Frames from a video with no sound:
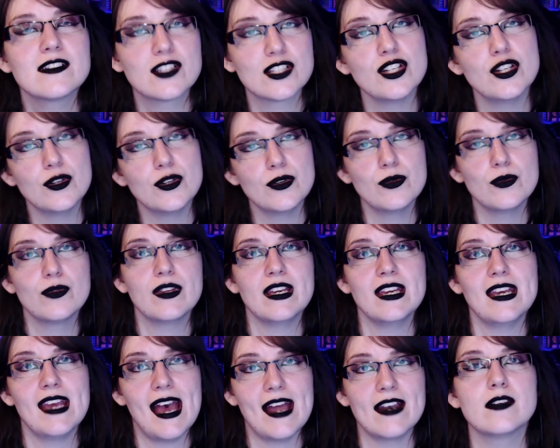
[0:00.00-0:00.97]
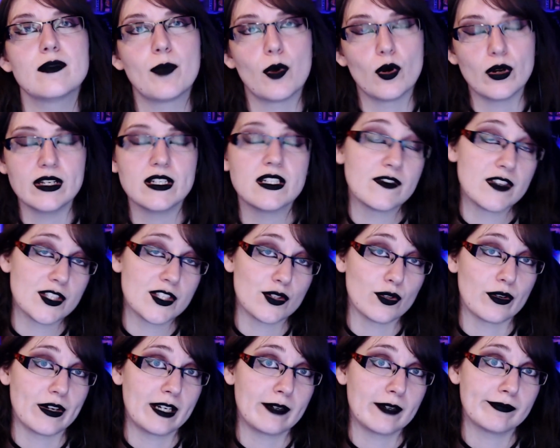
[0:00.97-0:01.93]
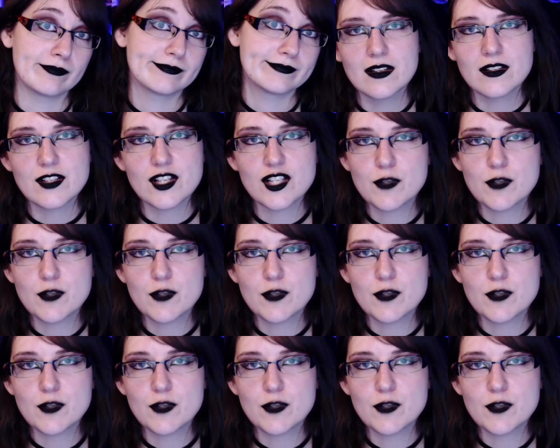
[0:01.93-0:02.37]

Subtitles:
to the end point of the story. So